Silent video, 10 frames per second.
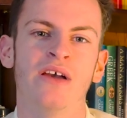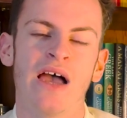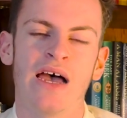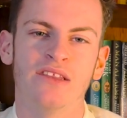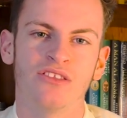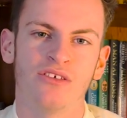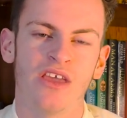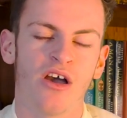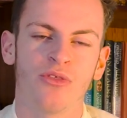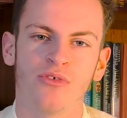And so
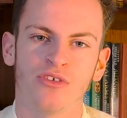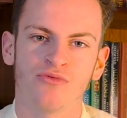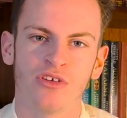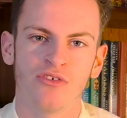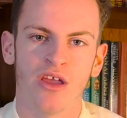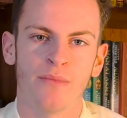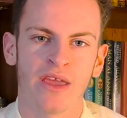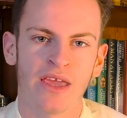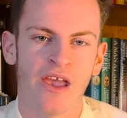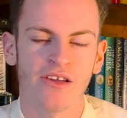yeah, I thought it was a really great
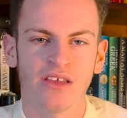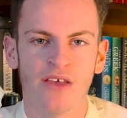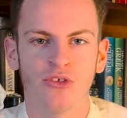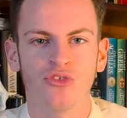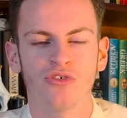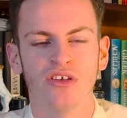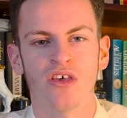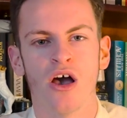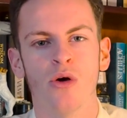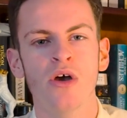main character, and the story as a
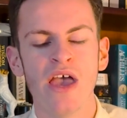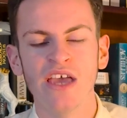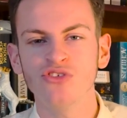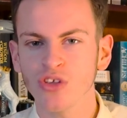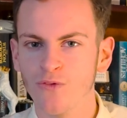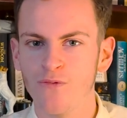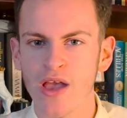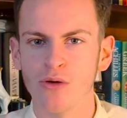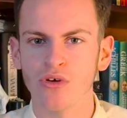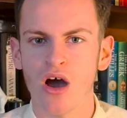whole, it just
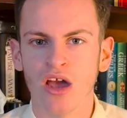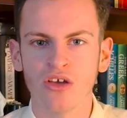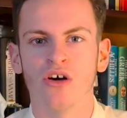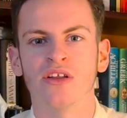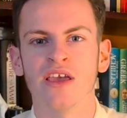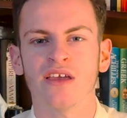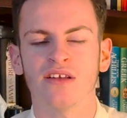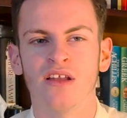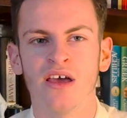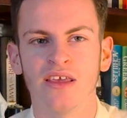felt iconic.
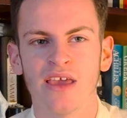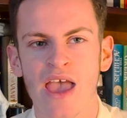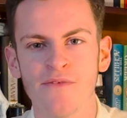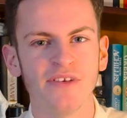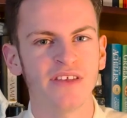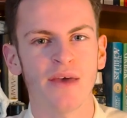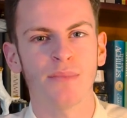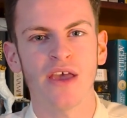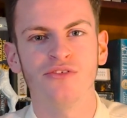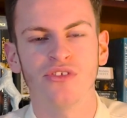Like every 10
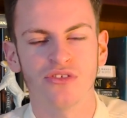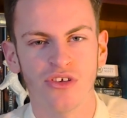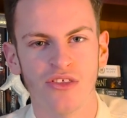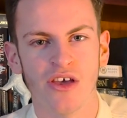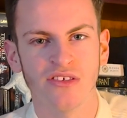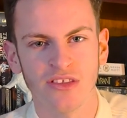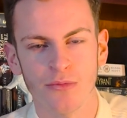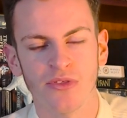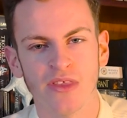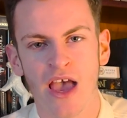pages or so there was
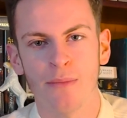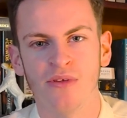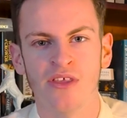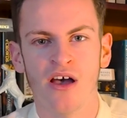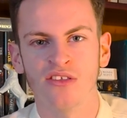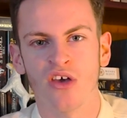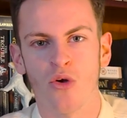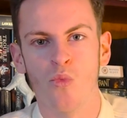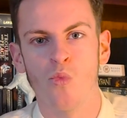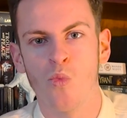something that happened that I was like,
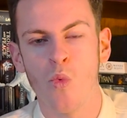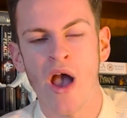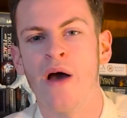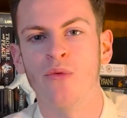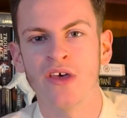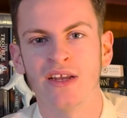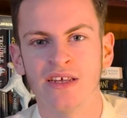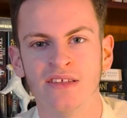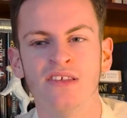wow, that